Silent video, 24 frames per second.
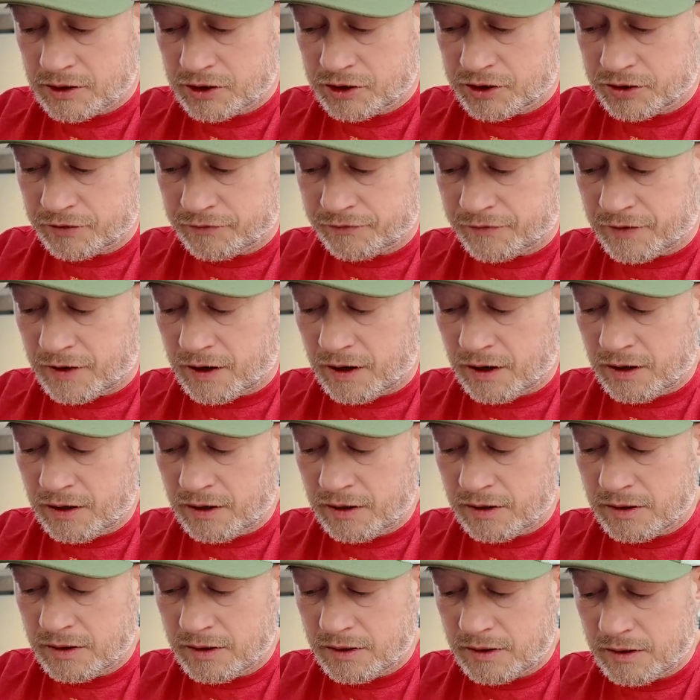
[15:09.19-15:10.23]

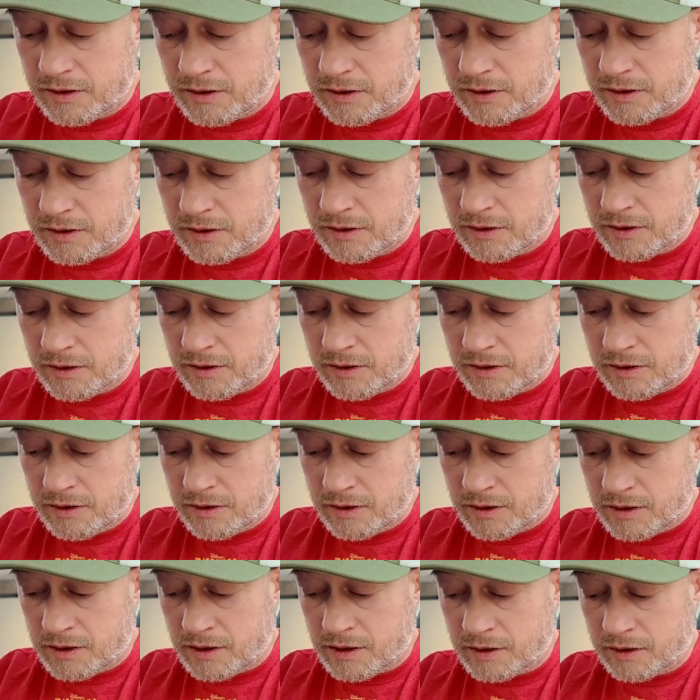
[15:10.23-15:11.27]
Jafar.
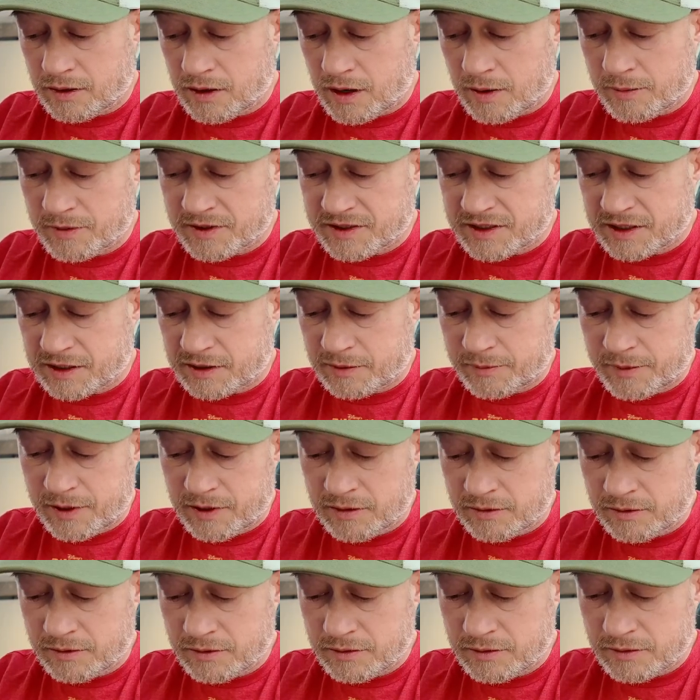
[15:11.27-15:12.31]
Uncommon
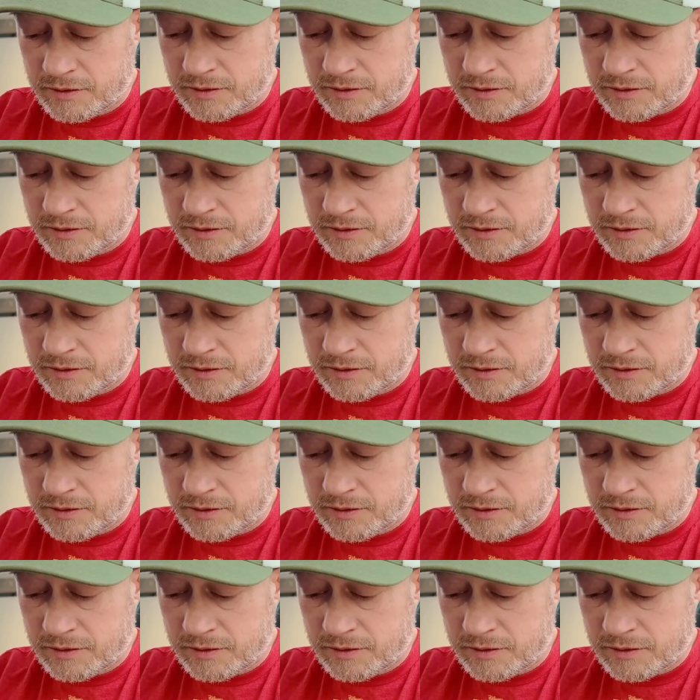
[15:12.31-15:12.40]
Tinkerbell.